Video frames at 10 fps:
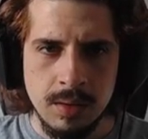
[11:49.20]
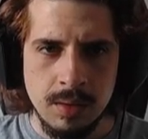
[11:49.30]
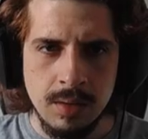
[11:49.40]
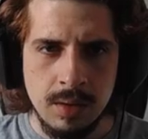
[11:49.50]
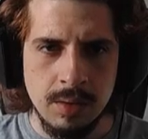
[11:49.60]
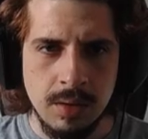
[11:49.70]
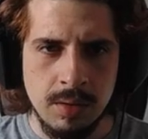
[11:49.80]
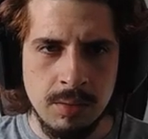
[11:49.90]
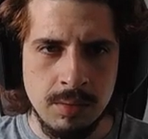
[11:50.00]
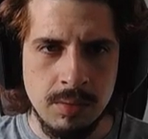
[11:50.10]
There you
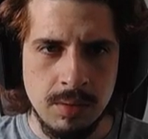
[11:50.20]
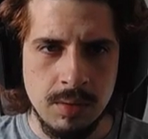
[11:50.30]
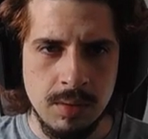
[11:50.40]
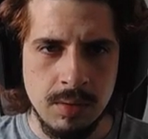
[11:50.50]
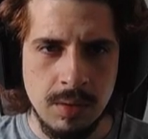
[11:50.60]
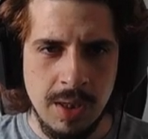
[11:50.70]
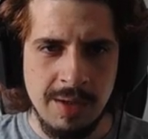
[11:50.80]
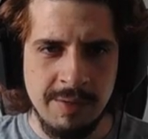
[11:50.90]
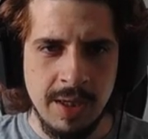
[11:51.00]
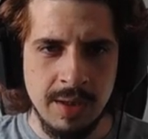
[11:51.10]
go.
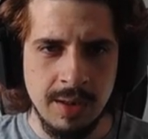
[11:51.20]
Have at it,